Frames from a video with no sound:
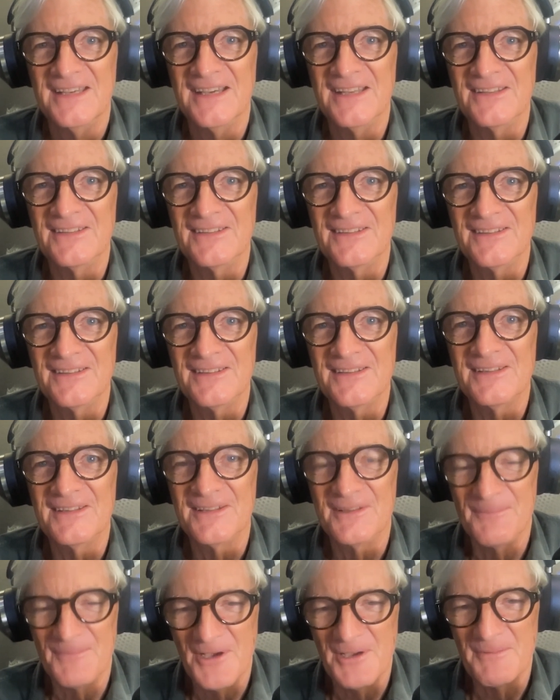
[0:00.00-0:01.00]
And
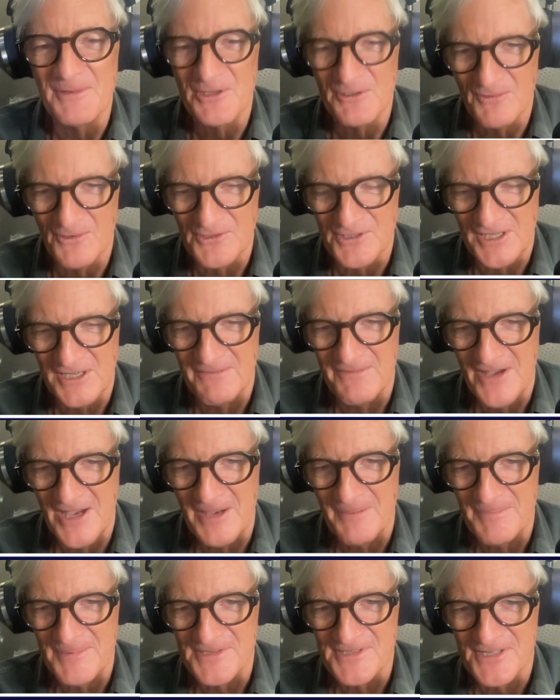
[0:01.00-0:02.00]
the moment you want to give
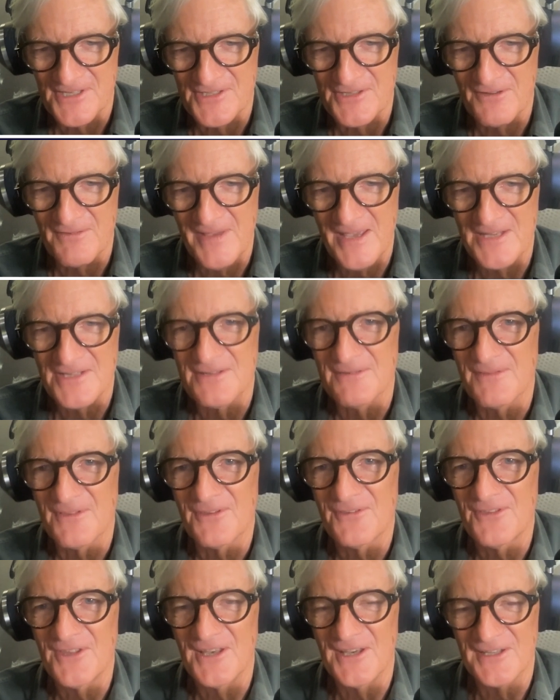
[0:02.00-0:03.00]
up is the sort of end of
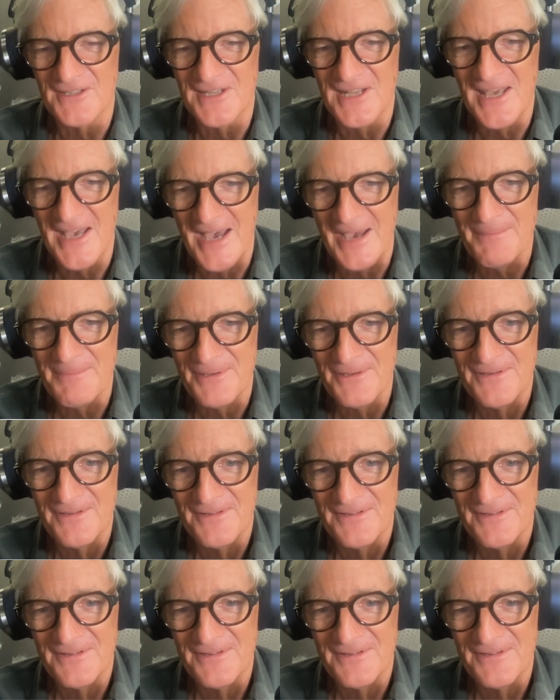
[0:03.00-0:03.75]
the third lap.